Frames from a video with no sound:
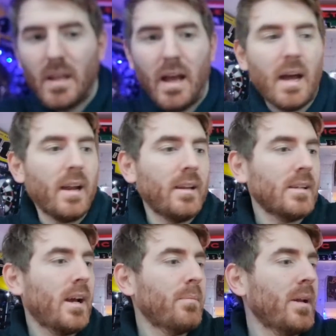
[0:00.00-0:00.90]
And
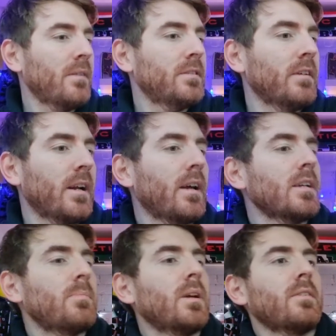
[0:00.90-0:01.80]
I'd been after a nice
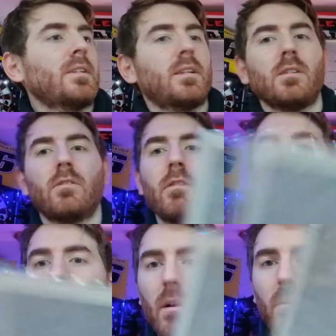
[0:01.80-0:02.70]
bit of Assassin's Creed
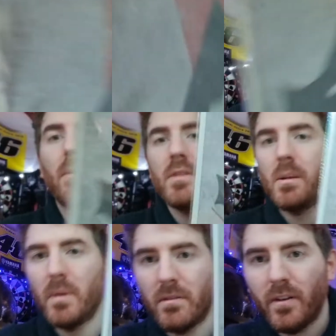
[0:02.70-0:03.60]
artwork because I'm obviously a
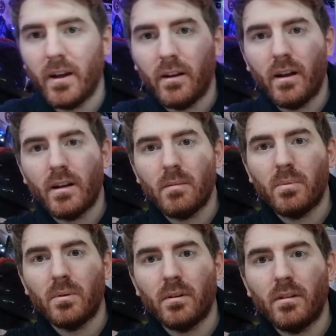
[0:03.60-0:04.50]
big fan, and I
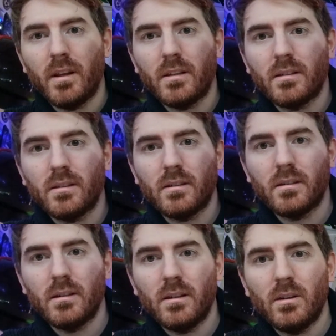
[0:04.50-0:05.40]
bought this,
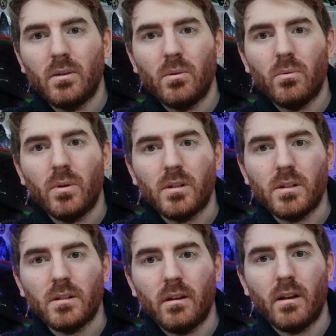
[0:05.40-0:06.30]
which
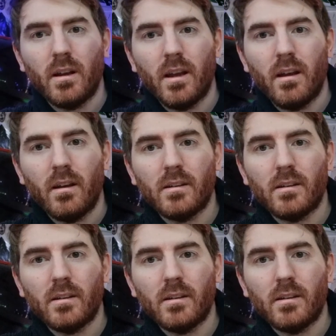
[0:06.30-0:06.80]
is going to get